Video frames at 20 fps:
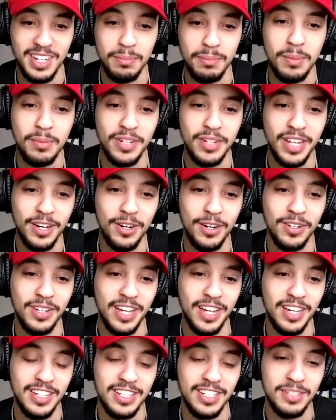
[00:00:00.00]
Like people are like,
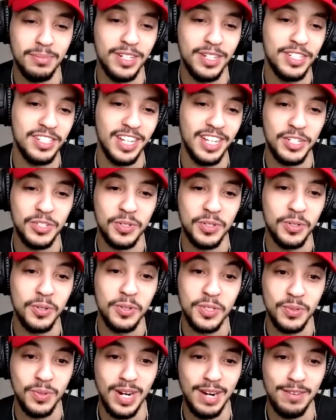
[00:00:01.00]
like it's a bunch of like
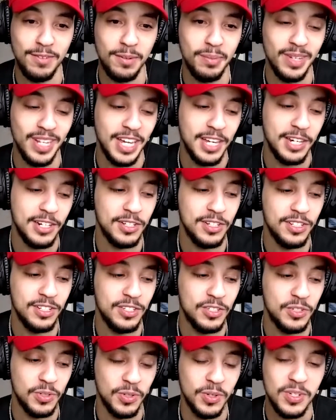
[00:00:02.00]
trolls or whatever. But like
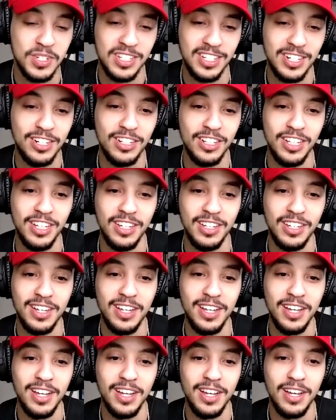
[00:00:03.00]
trolls literally
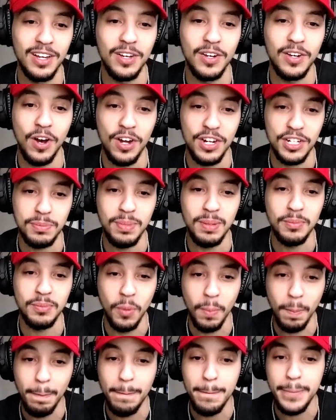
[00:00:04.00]
cost
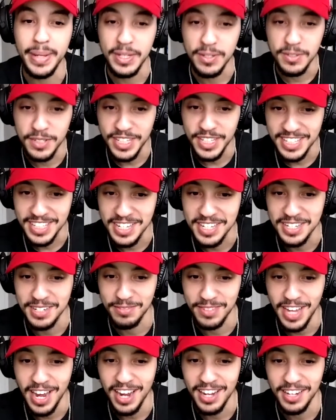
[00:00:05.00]
people billions
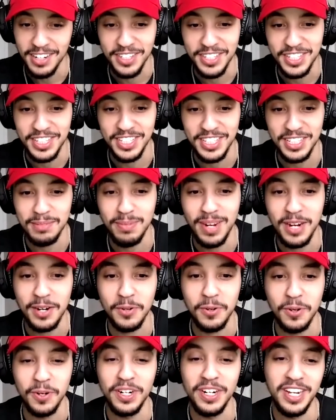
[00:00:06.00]
of dollars just by
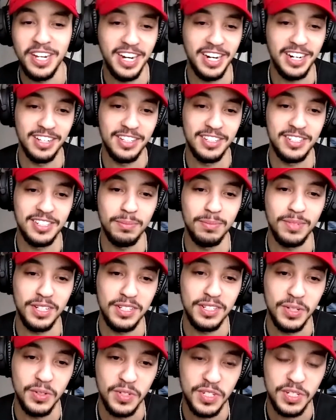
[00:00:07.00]
coordinating something
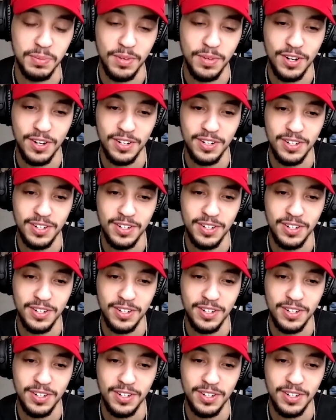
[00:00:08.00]
small.